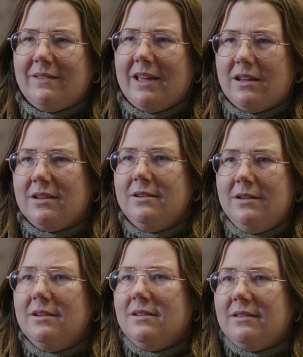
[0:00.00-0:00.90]
that like
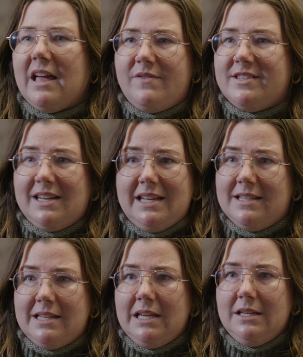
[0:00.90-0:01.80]
life isn't
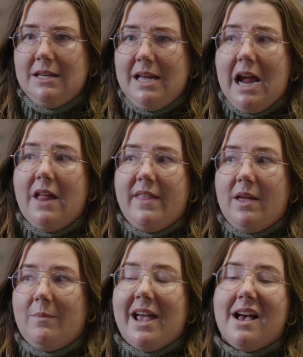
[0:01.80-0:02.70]
easy. And
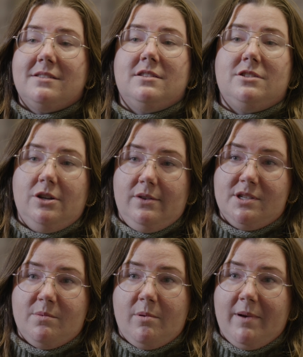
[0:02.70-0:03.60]
then we ask the mm.
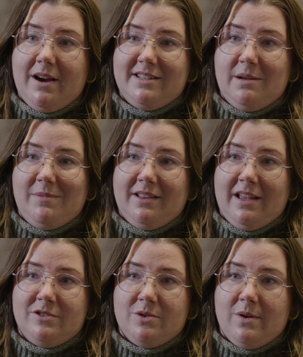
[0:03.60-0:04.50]
students to prepare a 10 minute
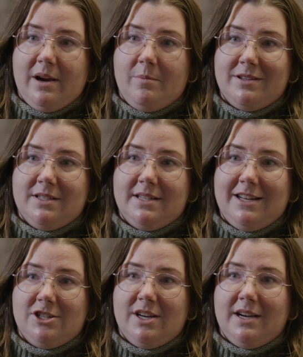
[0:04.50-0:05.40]
life story
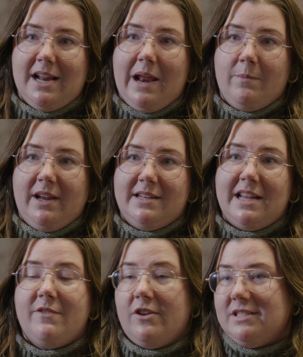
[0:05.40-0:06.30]
presentation and we
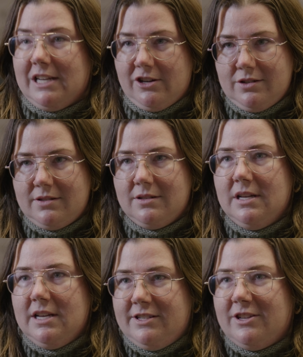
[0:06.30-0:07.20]
take volunteers.
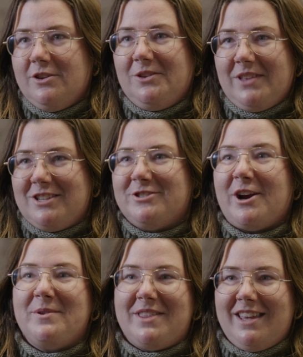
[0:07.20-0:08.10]
So mm-hmm. you like
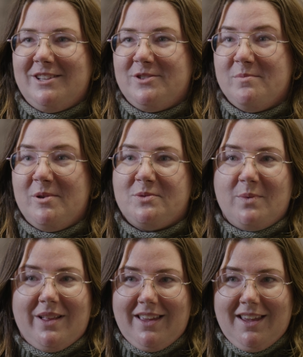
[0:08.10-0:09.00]
start with the kids who are most
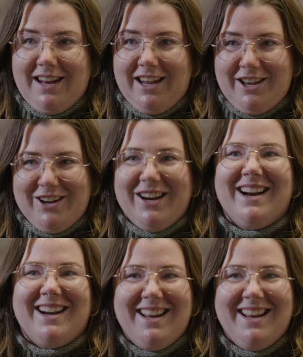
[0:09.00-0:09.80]
willing and yep. eager,